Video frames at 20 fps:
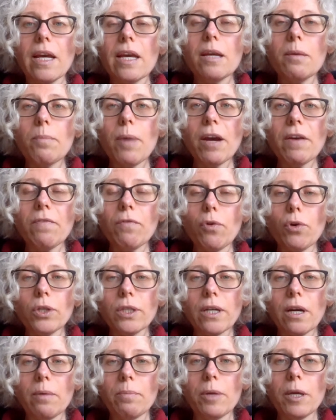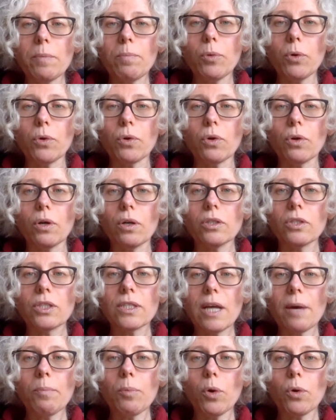In my forthcoming book,
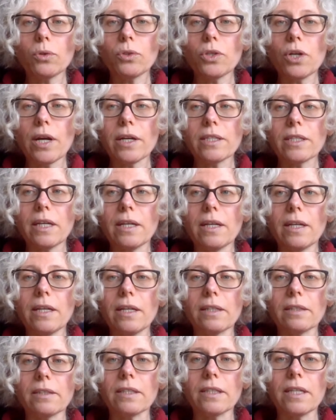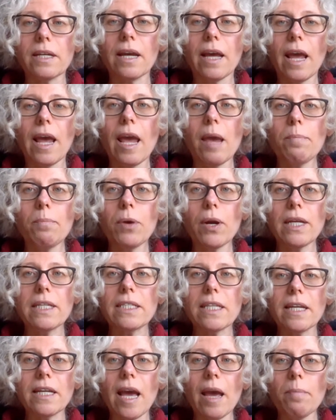Subcontracting Guilt,
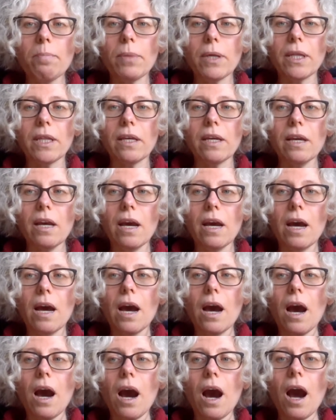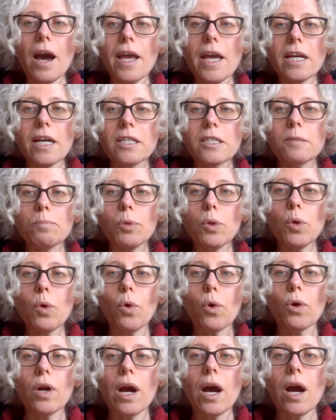Embracing Empathy, I
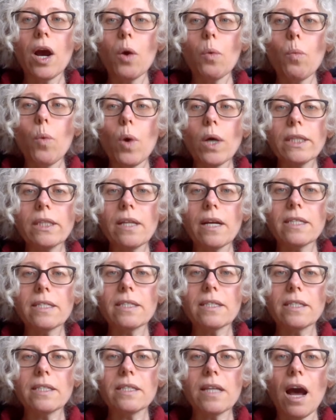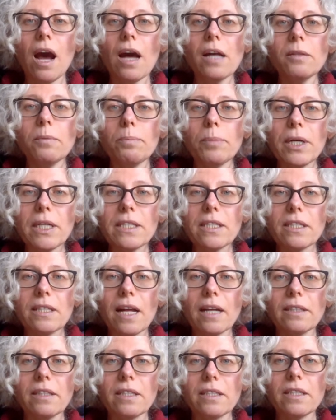explore what does this
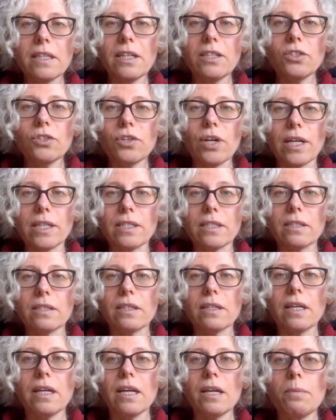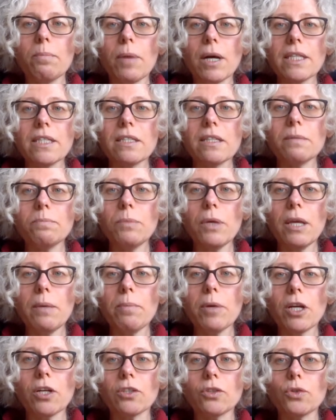unprecedented interest in Muslim
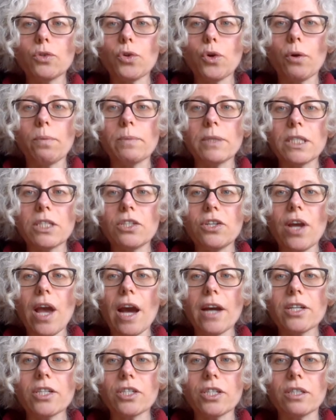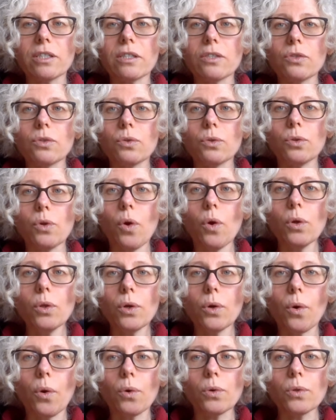immigrant Germans' reactions to the
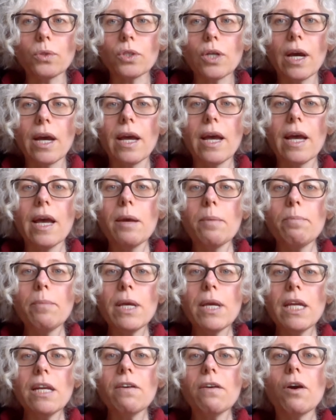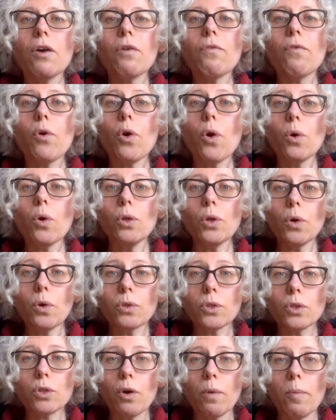Holocaust mean for
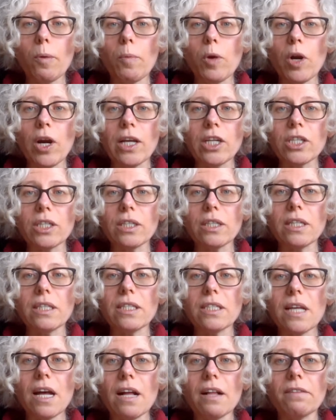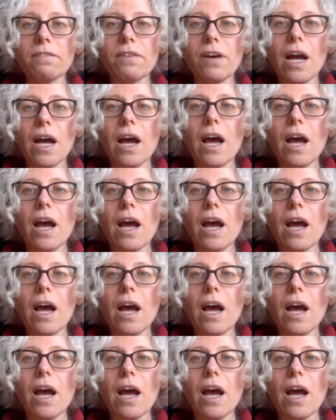Holocaust commemoration itself